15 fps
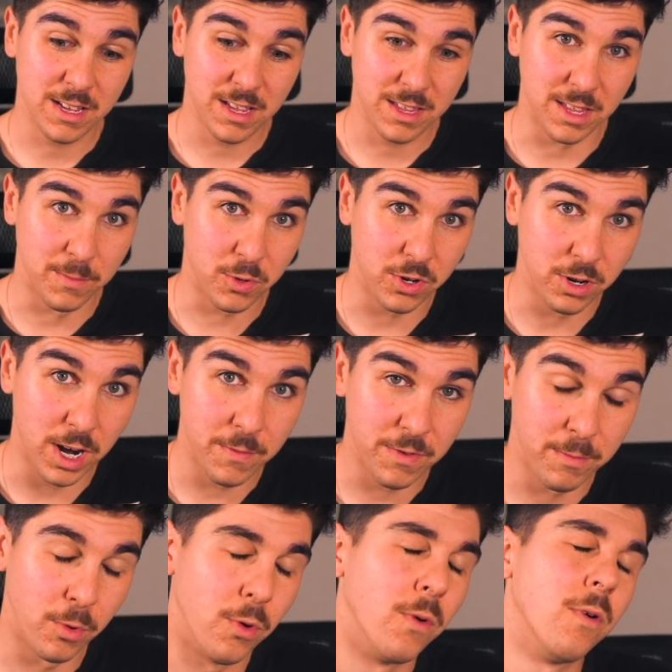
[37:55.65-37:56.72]
subscribe
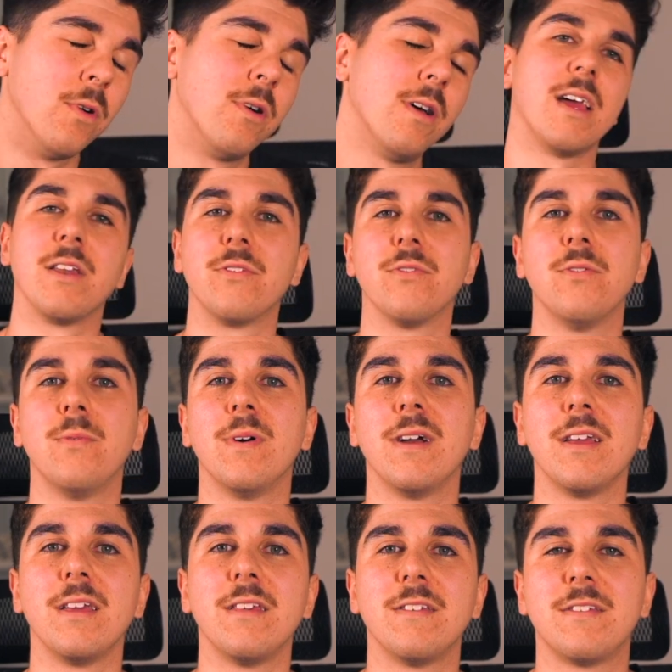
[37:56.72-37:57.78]
for more, and as
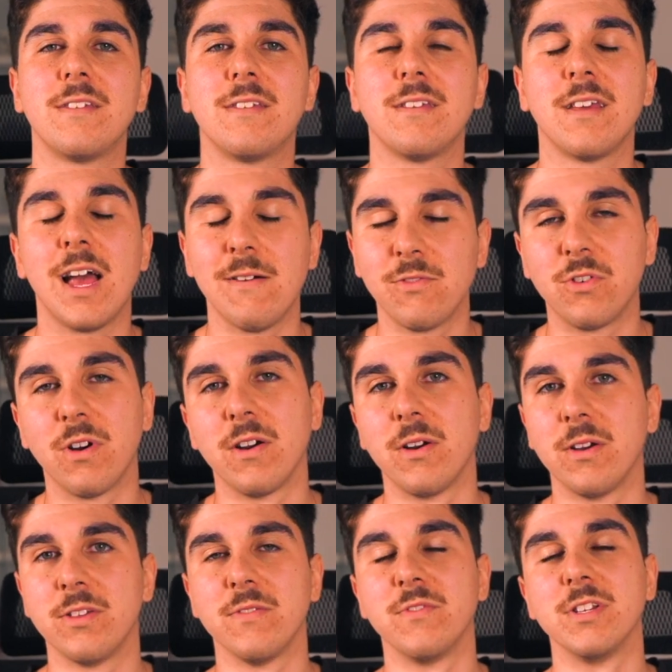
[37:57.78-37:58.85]
always, have a great
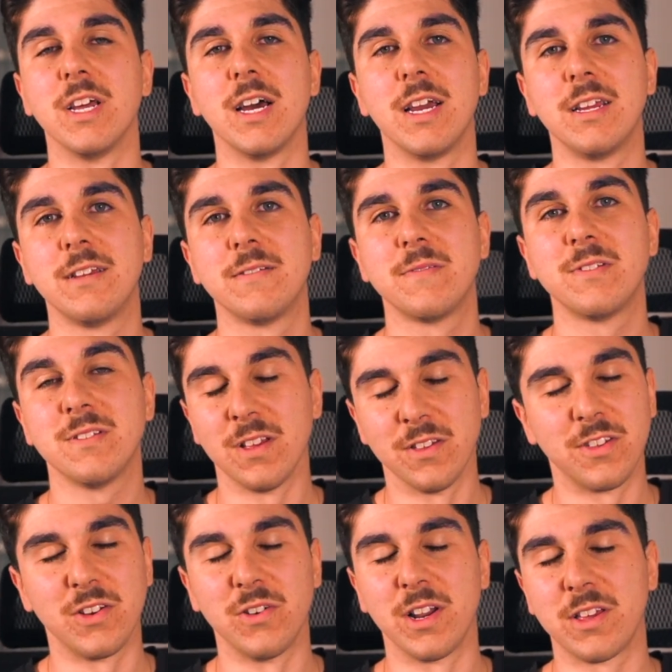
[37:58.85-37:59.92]
rest of your day. I'll
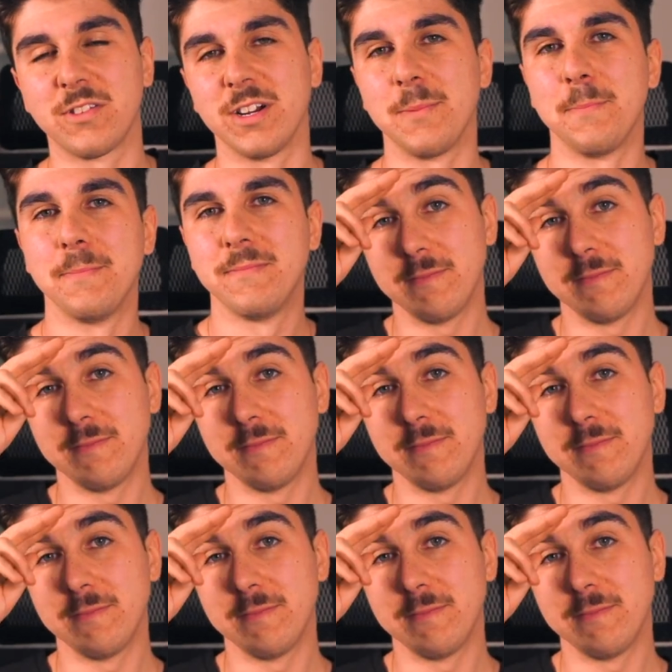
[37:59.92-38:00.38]
see you all next time.